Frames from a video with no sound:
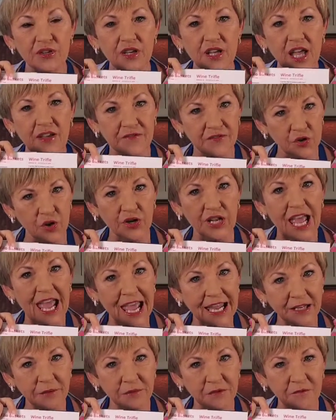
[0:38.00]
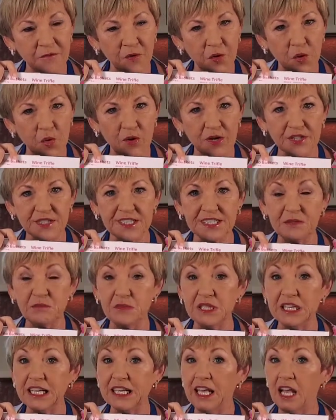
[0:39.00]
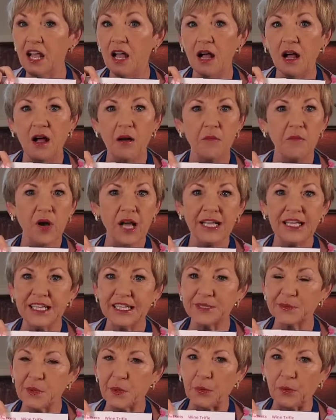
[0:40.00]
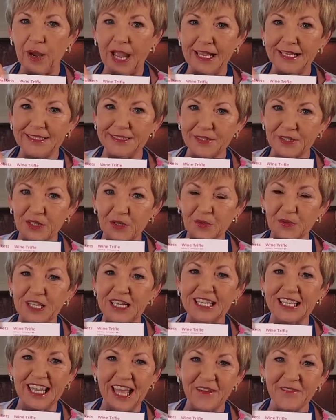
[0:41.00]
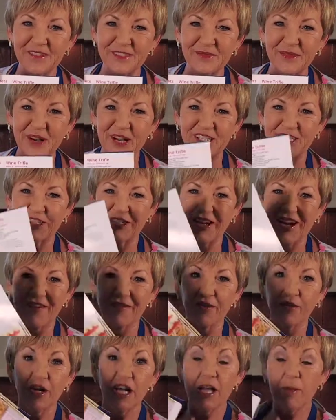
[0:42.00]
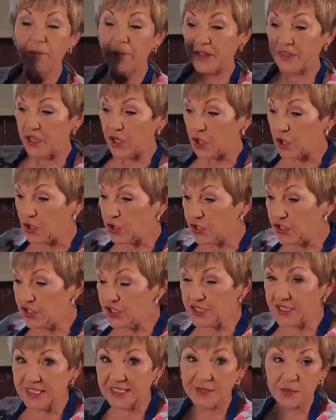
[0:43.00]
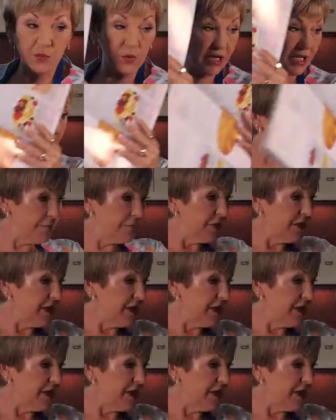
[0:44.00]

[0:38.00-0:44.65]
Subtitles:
have not had it before. Whereas to me, my kids were raised on it. We loved wine trifle. But the good news as well,